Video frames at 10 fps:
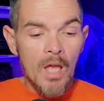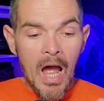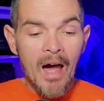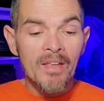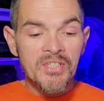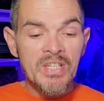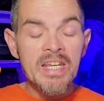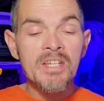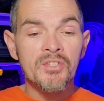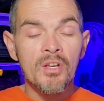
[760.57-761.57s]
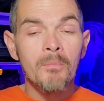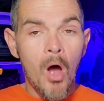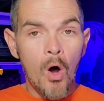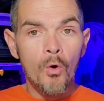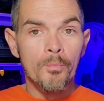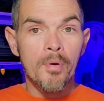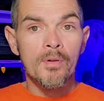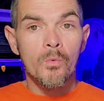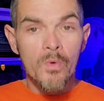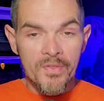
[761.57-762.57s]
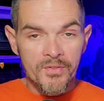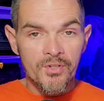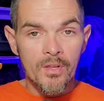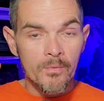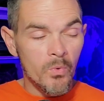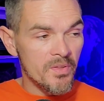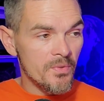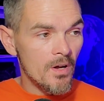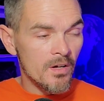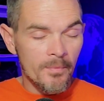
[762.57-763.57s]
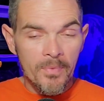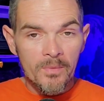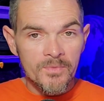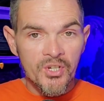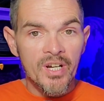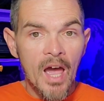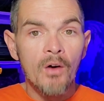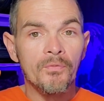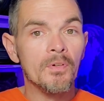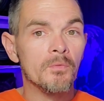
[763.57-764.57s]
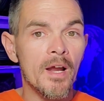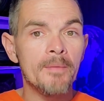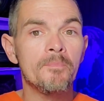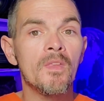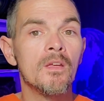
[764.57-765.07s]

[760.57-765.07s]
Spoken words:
I see some hope with Gen Alpha, right?